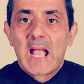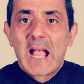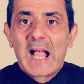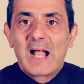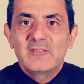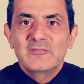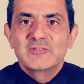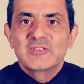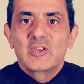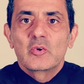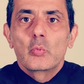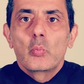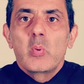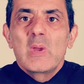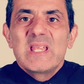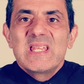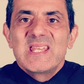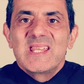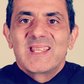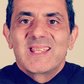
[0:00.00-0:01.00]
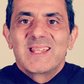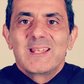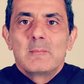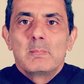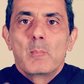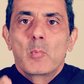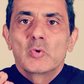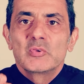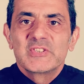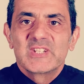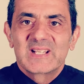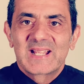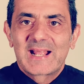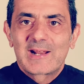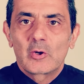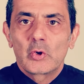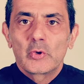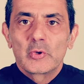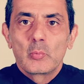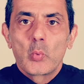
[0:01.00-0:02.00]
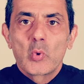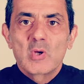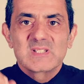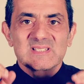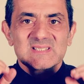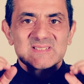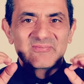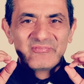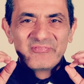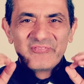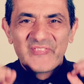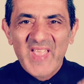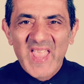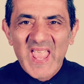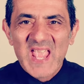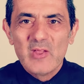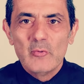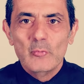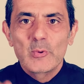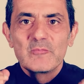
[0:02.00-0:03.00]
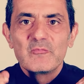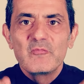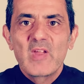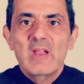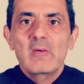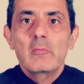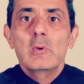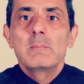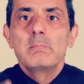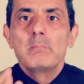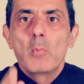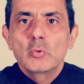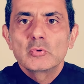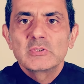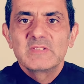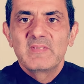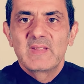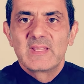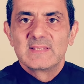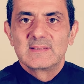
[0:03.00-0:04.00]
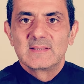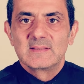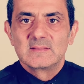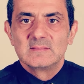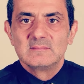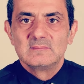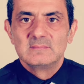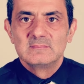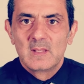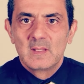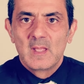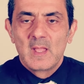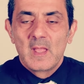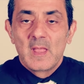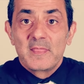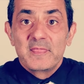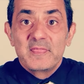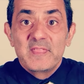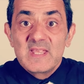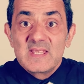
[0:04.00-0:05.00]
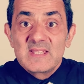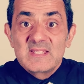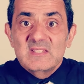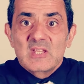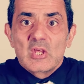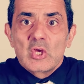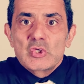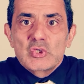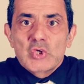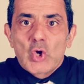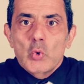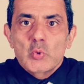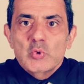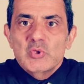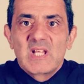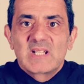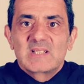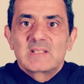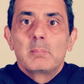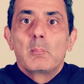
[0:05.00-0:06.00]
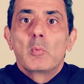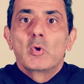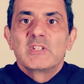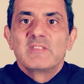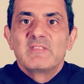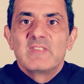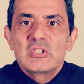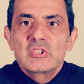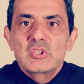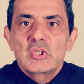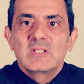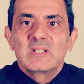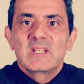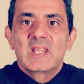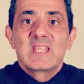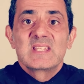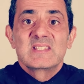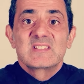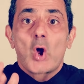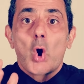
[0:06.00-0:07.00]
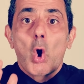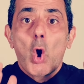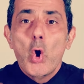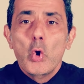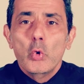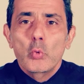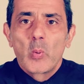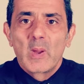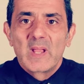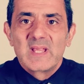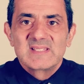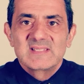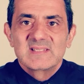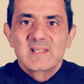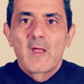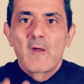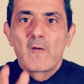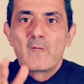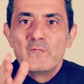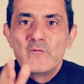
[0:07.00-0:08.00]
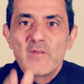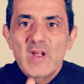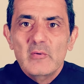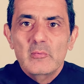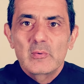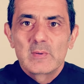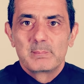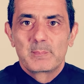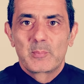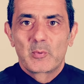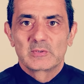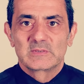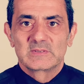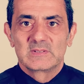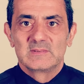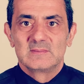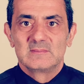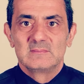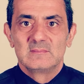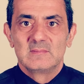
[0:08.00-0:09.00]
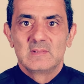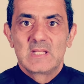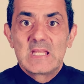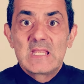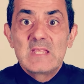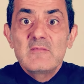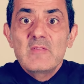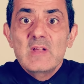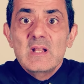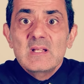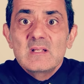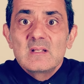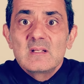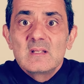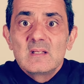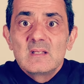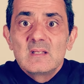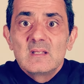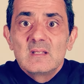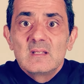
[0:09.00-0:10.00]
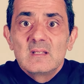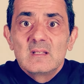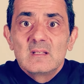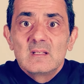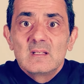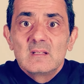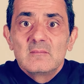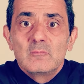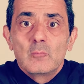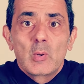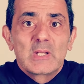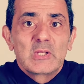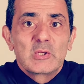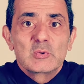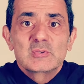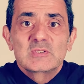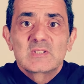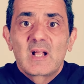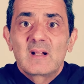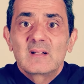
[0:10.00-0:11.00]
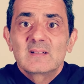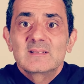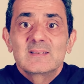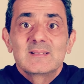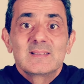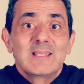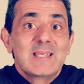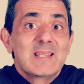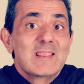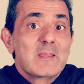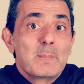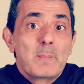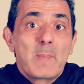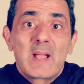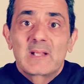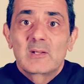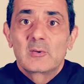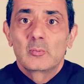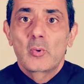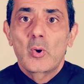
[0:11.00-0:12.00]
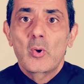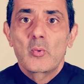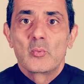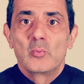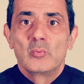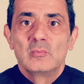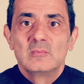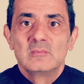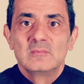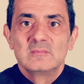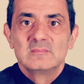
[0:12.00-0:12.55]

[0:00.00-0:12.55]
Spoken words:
After winning in Monte Carlo, he was very, very motivated. This shows that motivation is always very important, even when you start in the back row.